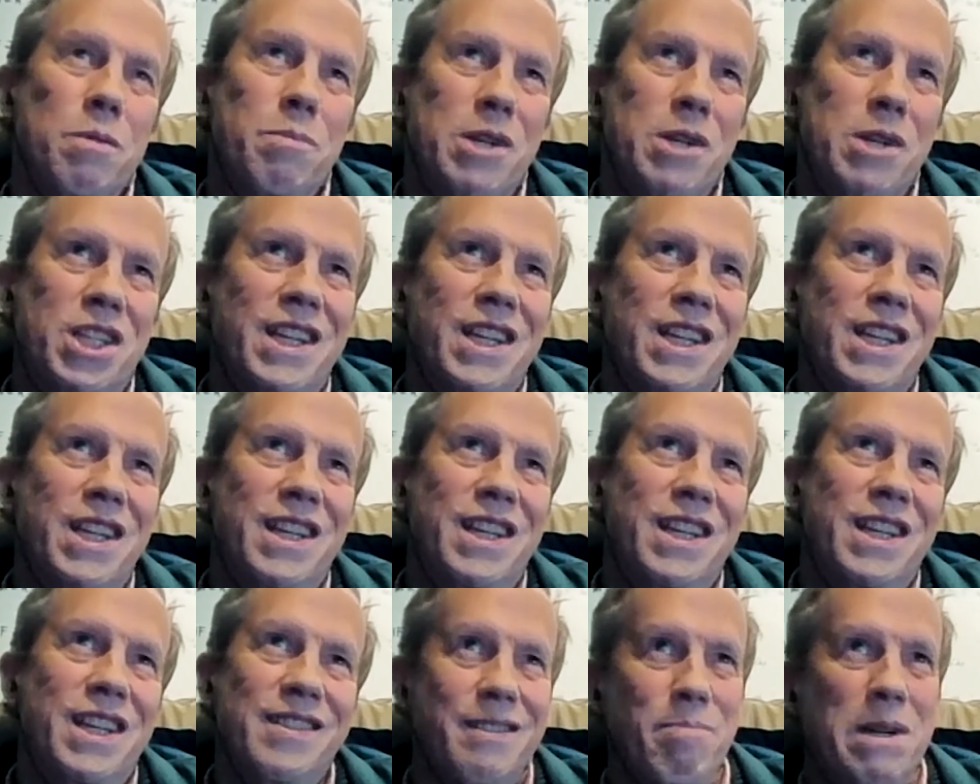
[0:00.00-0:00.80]
you know, the
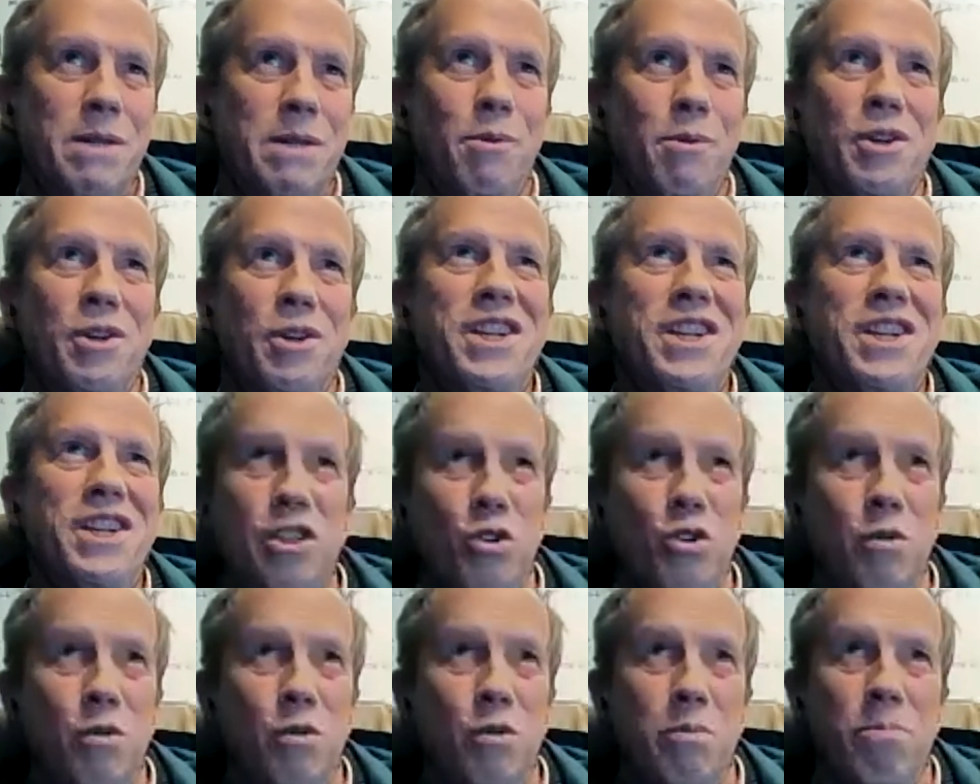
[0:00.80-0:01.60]
machines, much more
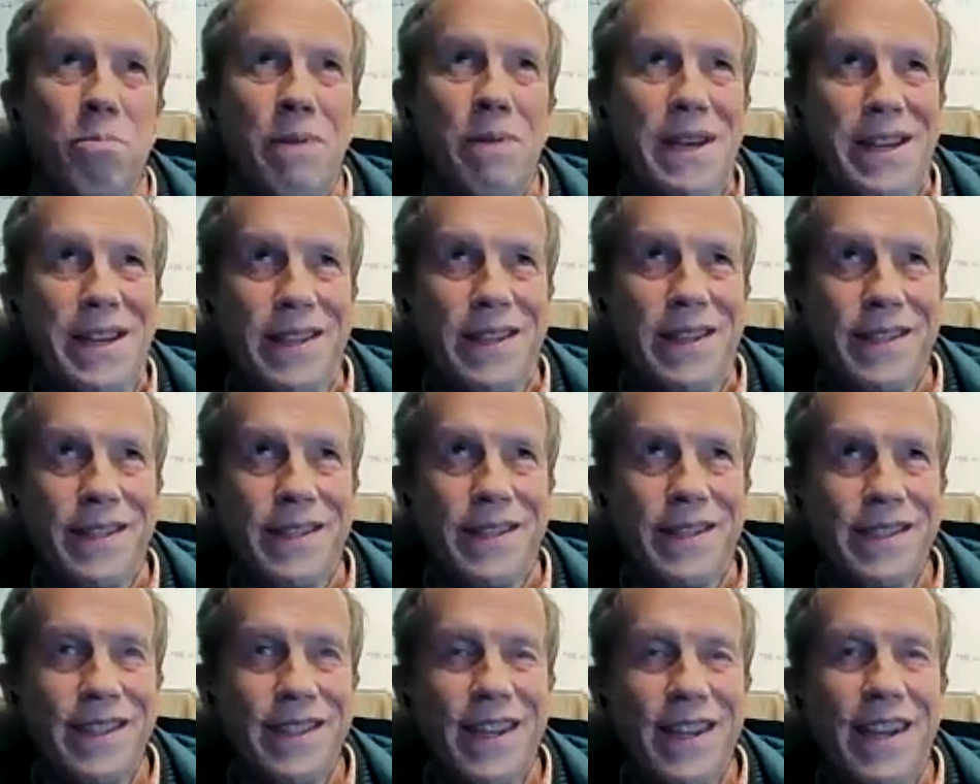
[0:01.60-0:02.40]
interesting than
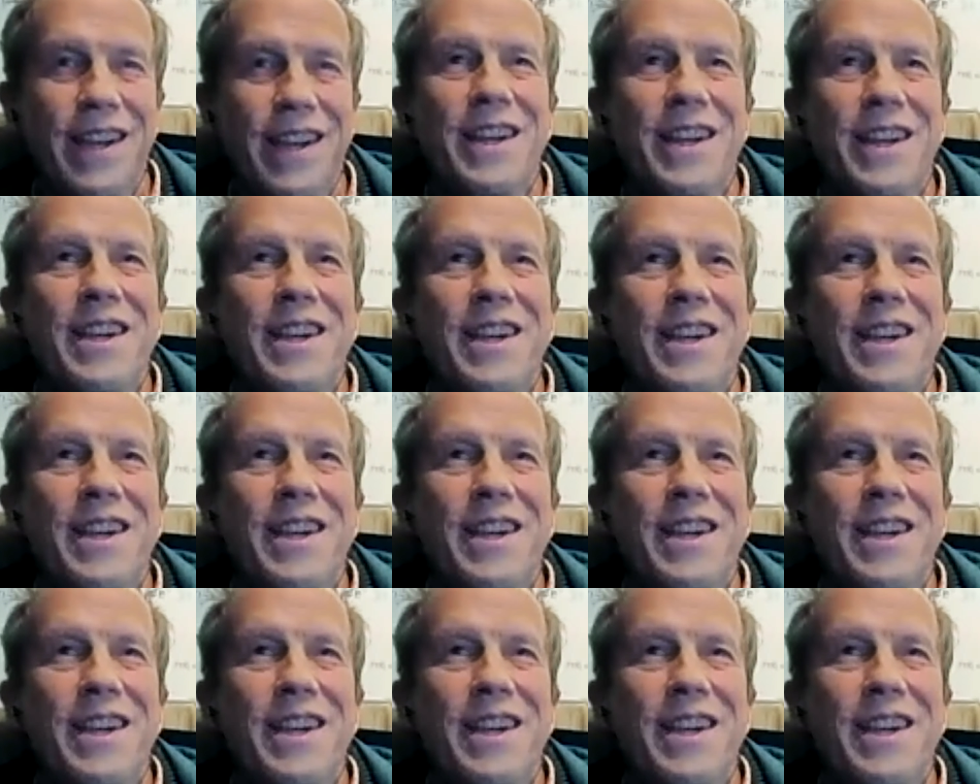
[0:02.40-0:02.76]
human beings.